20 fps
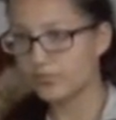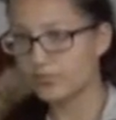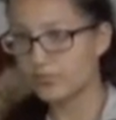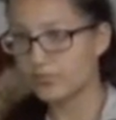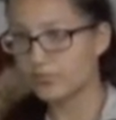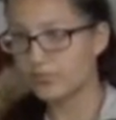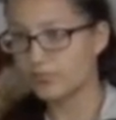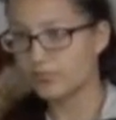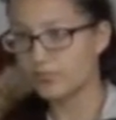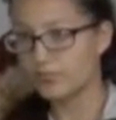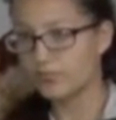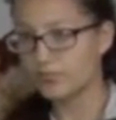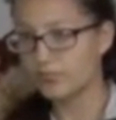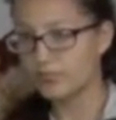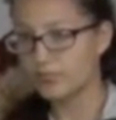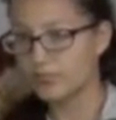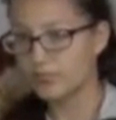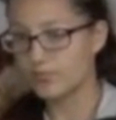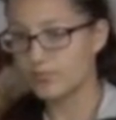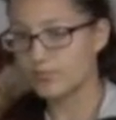
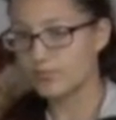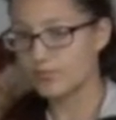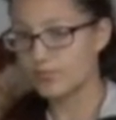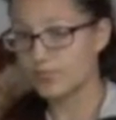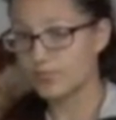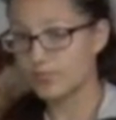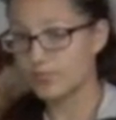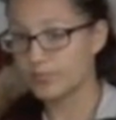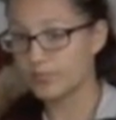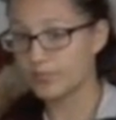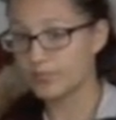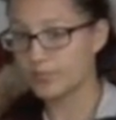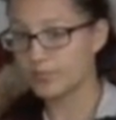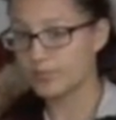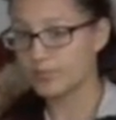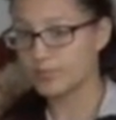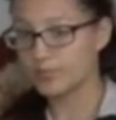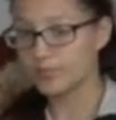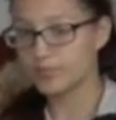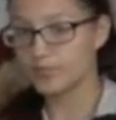
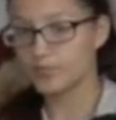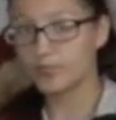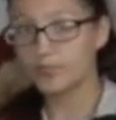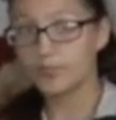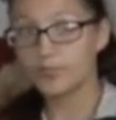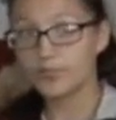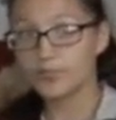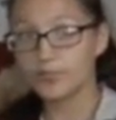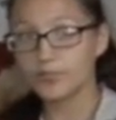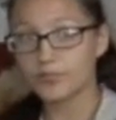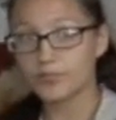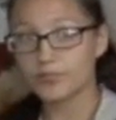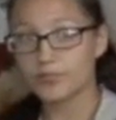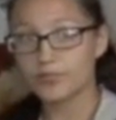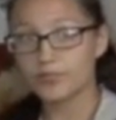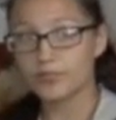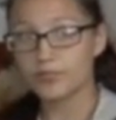Nobody speaks.